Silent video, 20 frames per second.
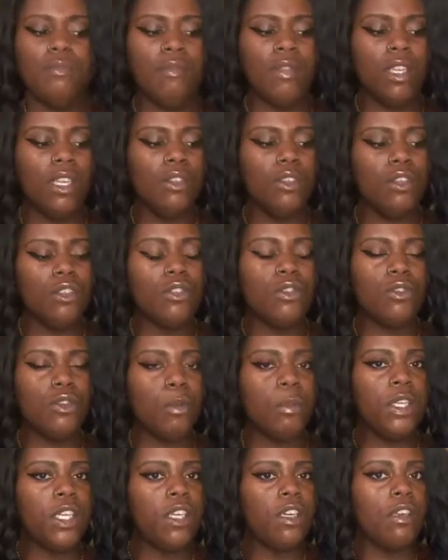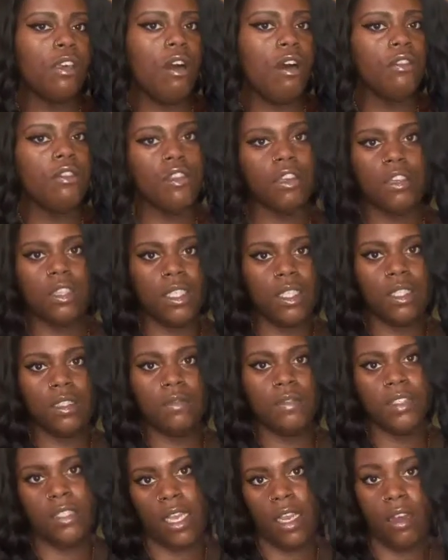there's so many good
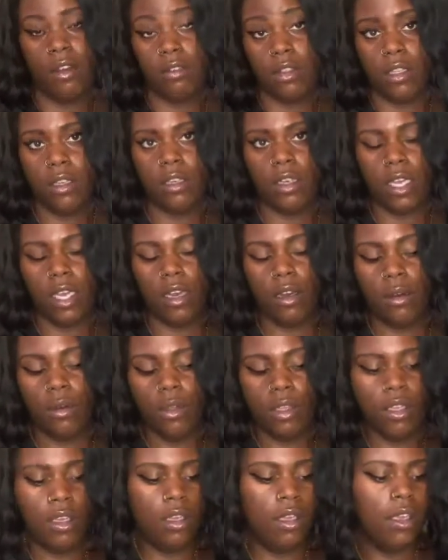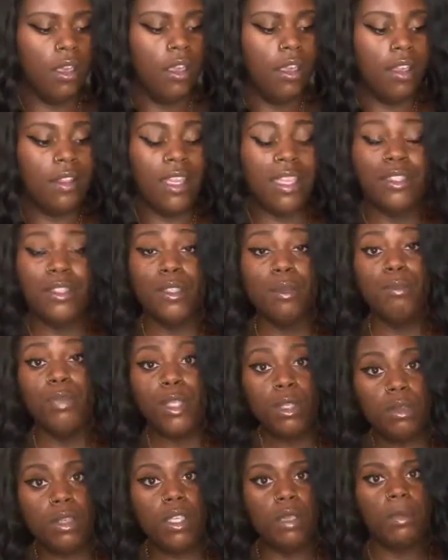alternatives out there now. And that's the
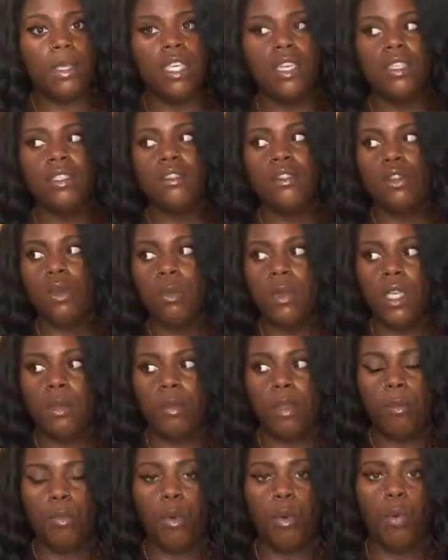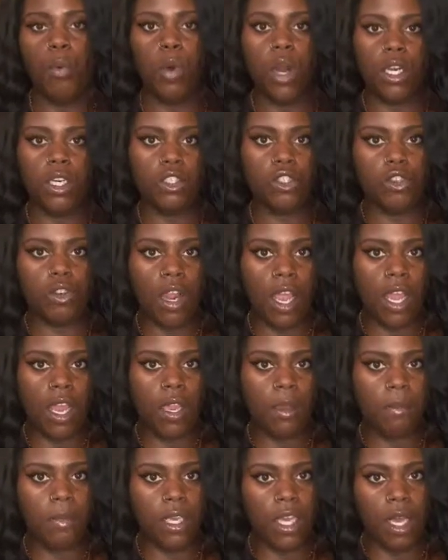beauty, because so many people want to
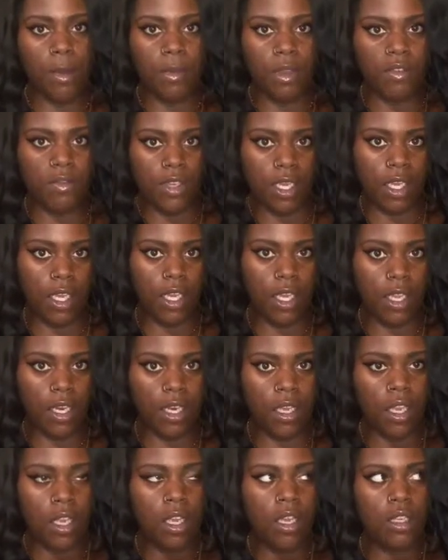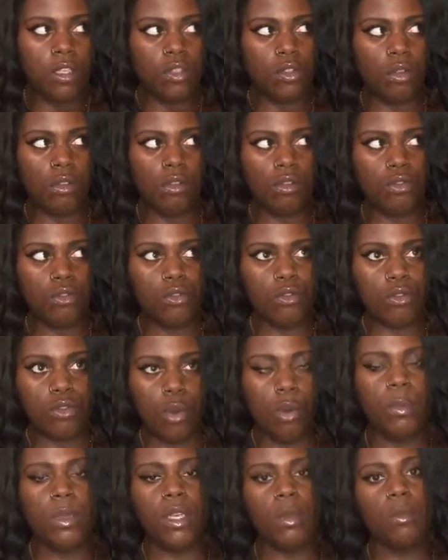try becoming vegan. So there's so
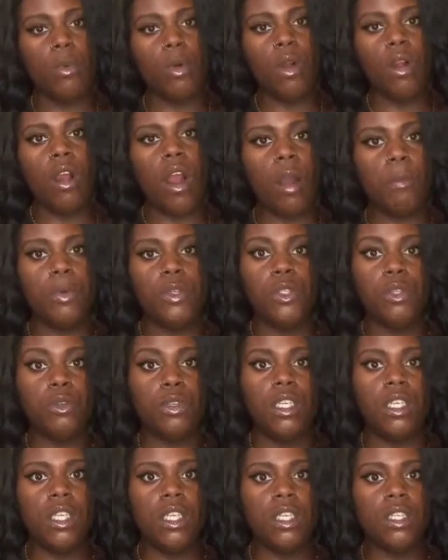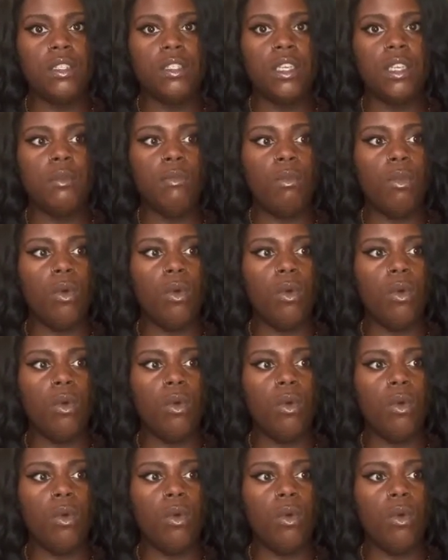many more opportunities and